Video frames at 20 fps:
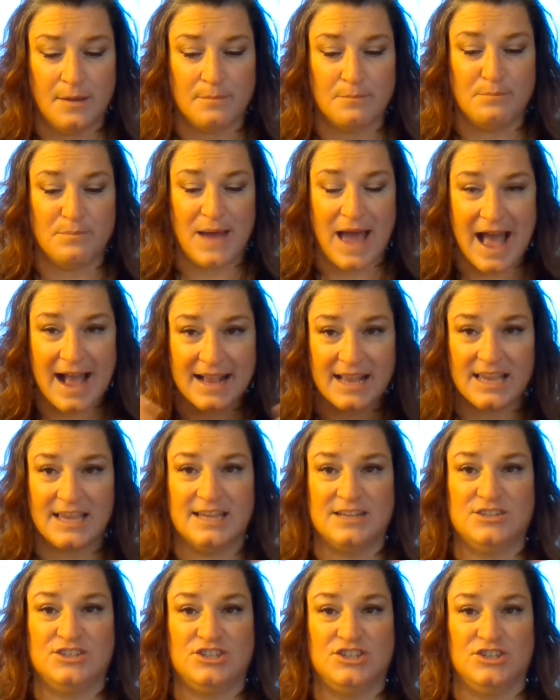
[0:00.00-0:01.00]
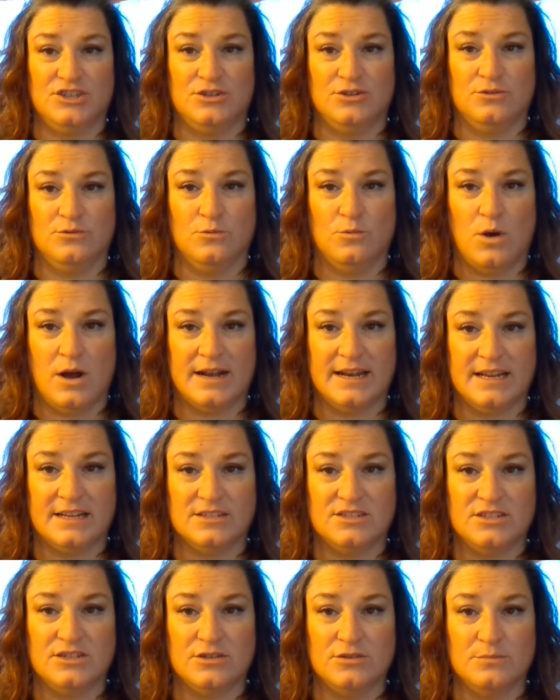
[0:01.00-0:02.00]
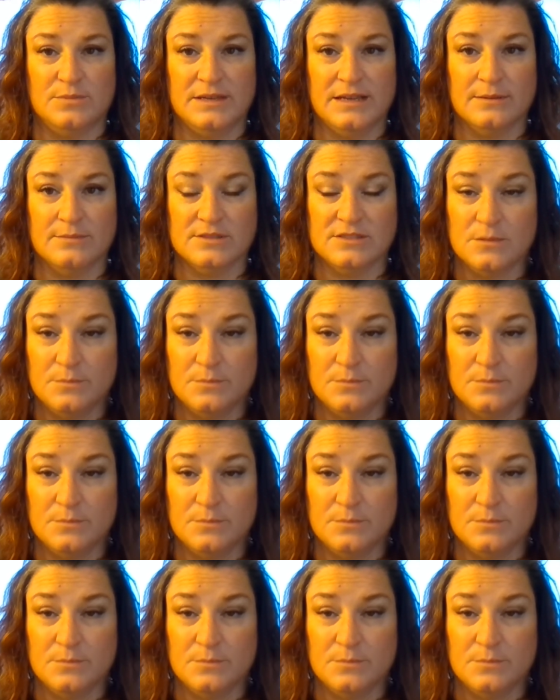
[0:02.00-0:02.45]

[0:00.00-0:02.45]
back into wanting to be able